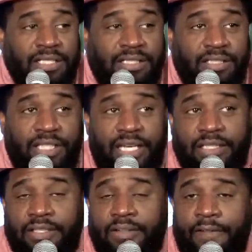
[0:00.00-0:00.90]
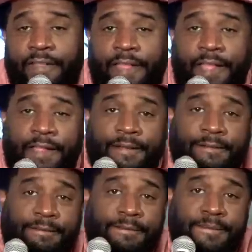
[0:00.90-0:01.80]
I'll see you down there this
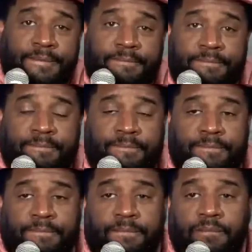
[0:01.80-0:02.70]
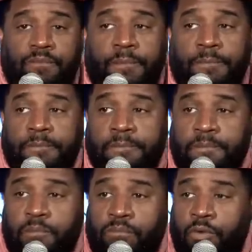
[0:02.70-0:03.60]
weekend, this Friday.
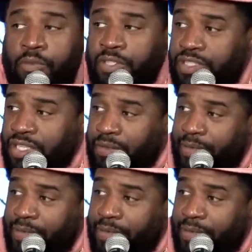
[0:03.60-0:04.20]
Yeah. When you